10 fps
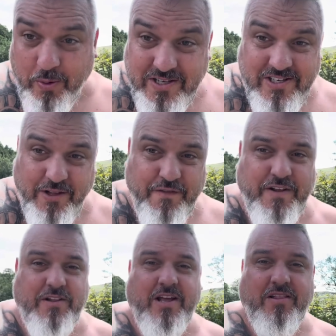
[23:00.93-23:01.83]
I still
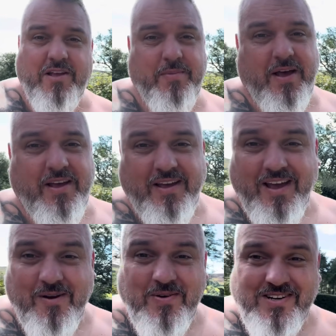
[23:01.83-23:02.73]
feel guilty about it.
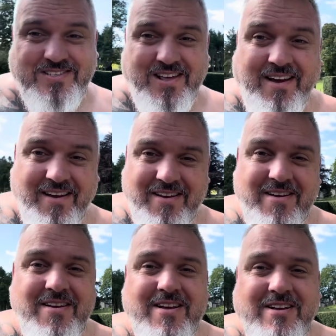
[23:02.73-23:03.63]
How bad is that?
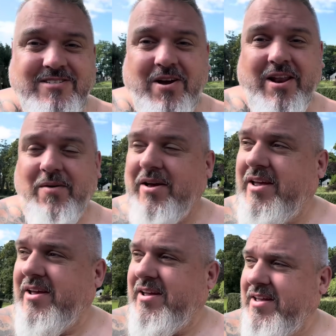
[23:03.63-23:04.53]
So anyway,
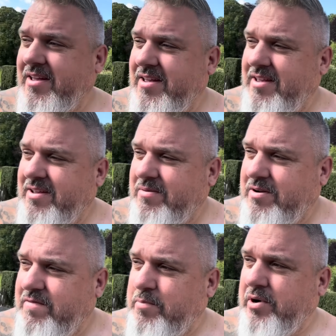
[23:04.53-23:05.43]

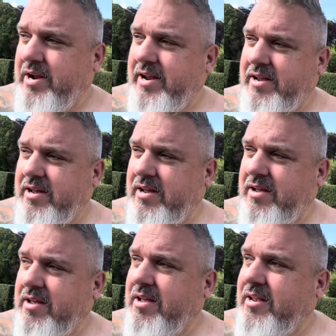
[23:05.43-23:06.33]
another break.
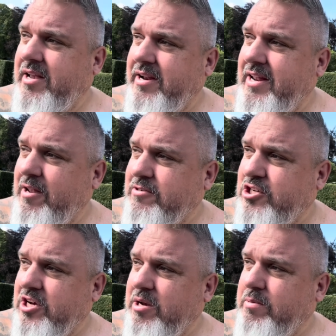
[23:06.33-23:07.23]
You can hear lots of
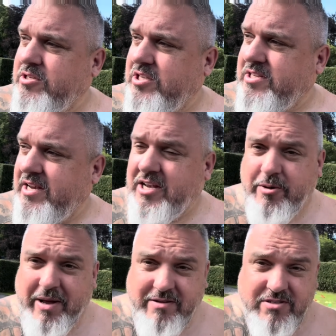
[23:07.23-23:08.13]
sheep because they're taking
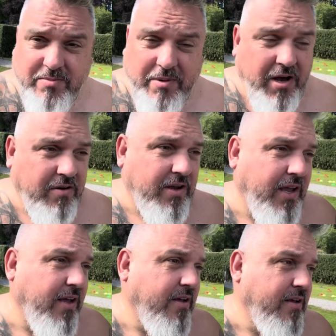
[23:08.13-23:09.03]
them out to
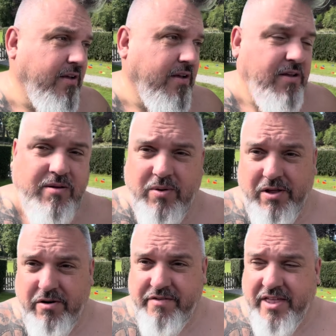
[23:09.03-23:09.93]
market. Well, they're
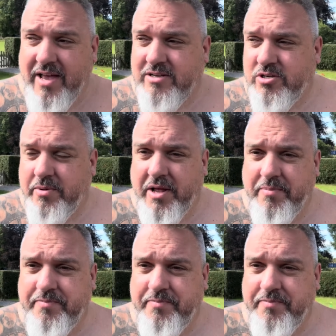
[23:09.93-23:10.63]
over there. Just a minute.